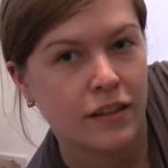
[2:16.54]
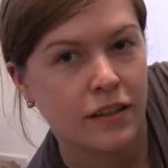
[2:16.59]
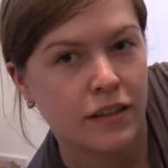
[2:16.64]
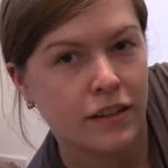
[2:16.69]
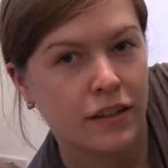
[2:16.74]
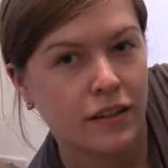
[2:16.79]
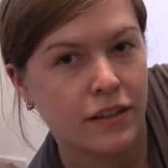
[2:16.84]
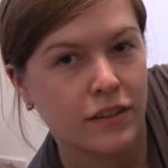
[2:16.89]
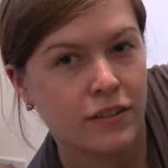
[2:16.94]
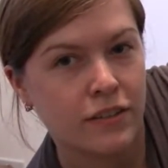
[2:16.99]

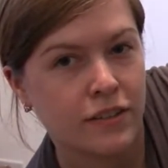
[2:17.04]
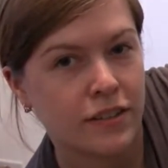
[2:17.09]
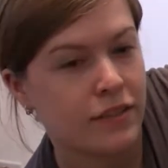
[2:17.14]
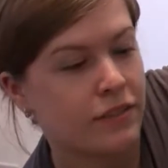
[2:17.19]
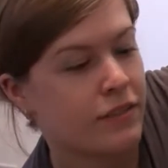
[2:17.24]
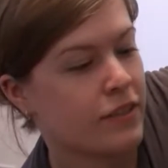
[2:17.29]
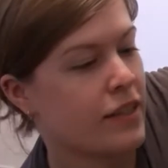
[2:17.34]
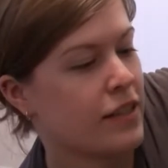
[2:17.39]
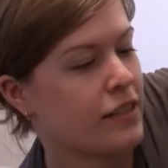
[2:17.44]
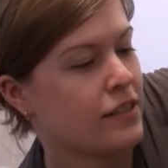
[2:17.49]
and you see even
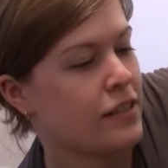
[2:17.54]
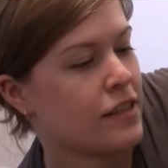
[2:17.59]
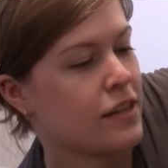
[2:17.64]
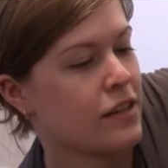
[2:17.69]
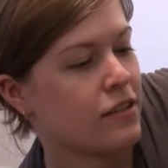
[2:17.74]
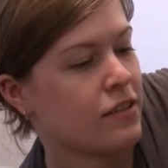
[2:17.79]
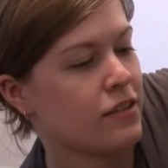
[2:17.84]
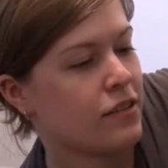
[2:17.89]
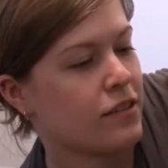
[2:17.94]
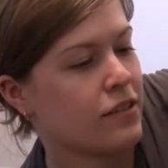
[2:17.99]
less
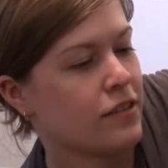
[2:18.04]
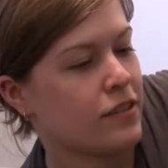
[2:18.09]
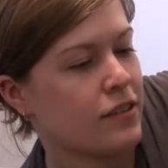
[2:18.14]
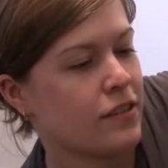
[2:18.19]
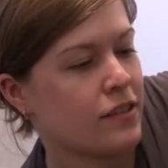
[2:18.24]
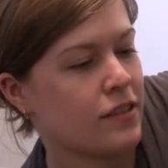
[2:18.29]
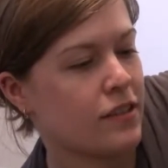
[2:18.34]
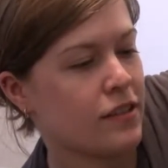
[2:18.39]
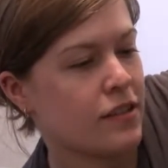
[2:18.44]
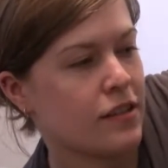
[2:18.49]
now,
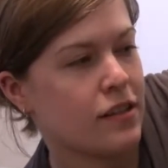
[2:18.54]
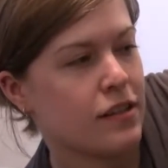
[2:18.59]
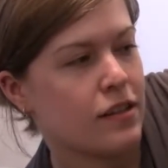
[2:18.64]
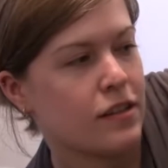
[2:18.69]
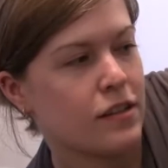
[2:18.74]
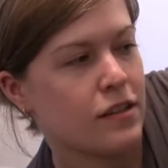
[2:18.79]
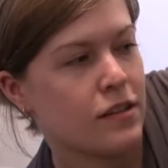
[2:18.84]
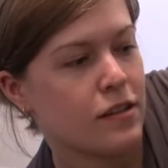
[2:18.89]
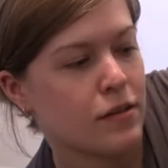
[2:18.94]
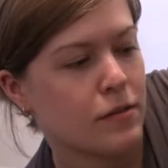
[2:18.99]

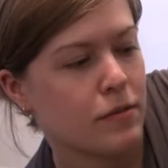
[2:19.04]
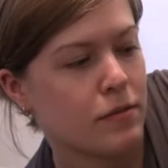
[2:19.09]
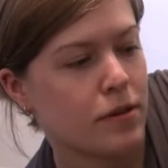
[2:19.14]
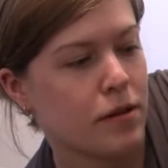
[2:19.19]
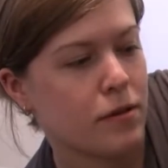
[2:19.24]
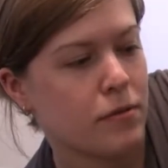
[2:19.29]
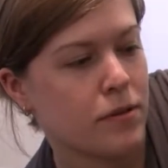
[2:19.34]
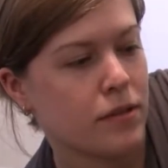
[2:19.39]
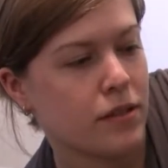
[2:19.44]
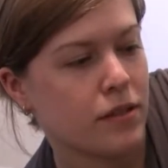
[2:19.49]

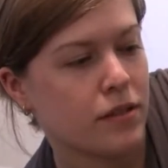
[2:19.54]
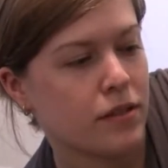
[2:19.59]
maybe.